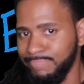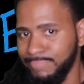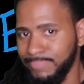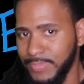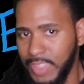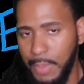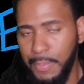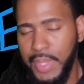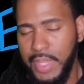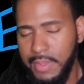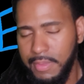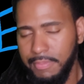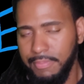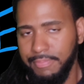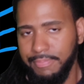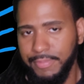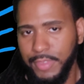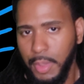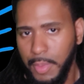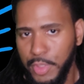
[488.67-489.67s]
Can we
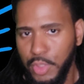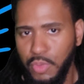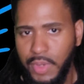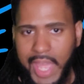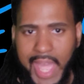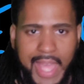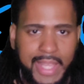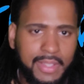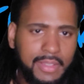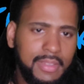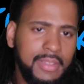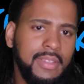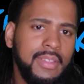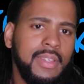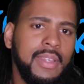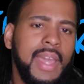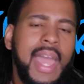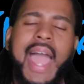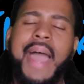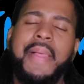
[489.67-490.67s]
do that?
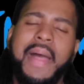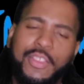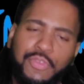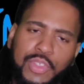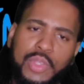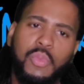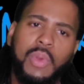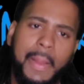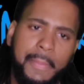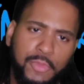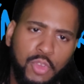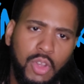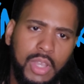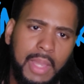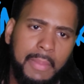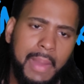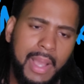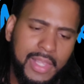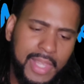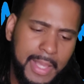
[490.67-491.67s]
And that's really what I'm talking
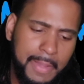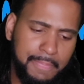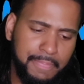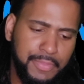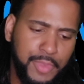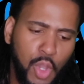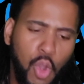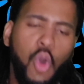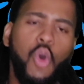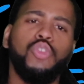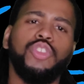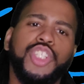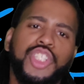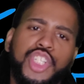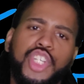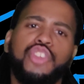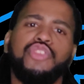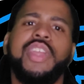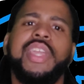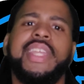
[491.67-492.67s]
about. Like, the whole
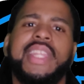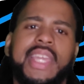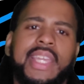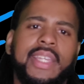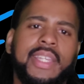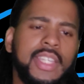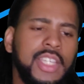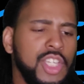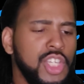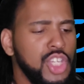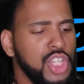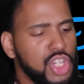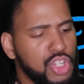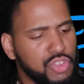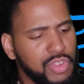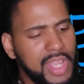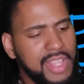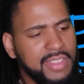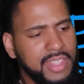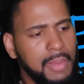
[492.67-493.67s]
just creating.
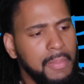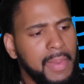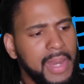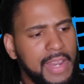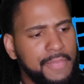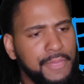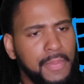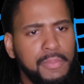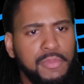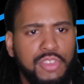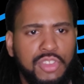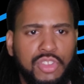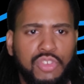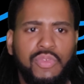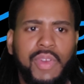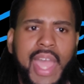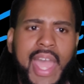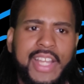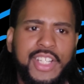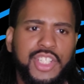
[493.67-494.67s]
Create somebody from
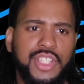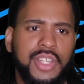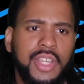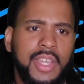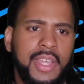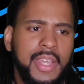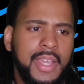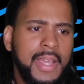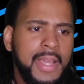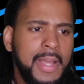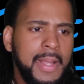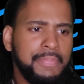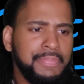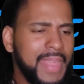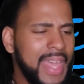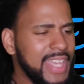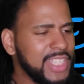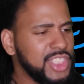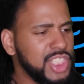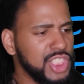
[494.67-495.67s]
scratch
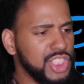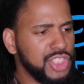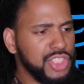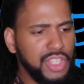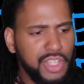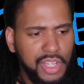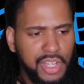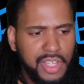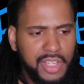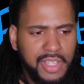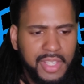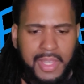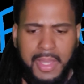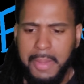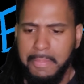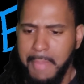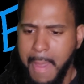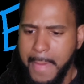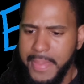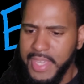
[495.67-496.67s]
that is just good,
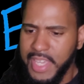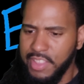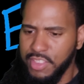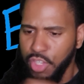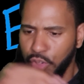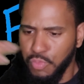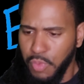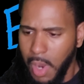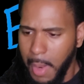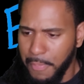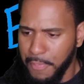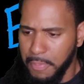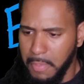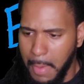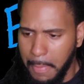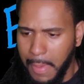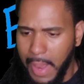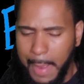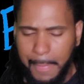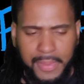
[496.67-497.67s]
maybe gets a rub from a
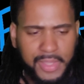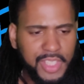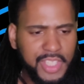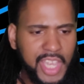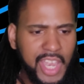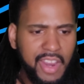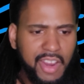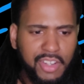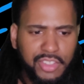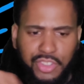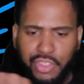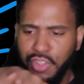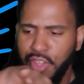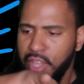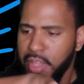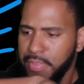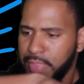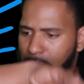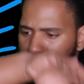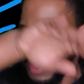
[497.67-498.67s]
popular character,
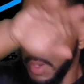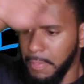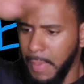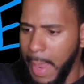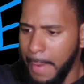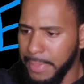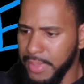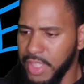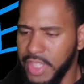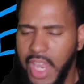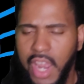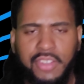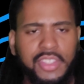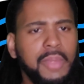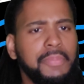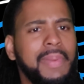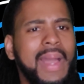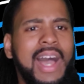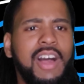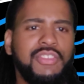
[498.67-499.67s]
then when a popular character
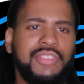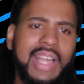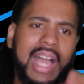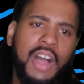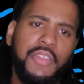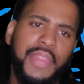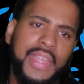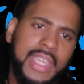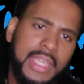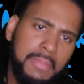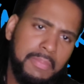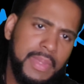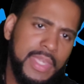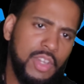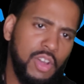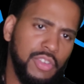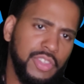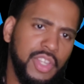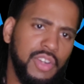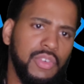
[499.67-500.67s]
bows out, they can be
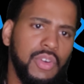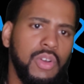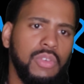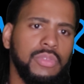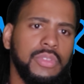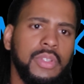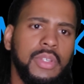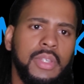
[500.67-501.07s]
on their own.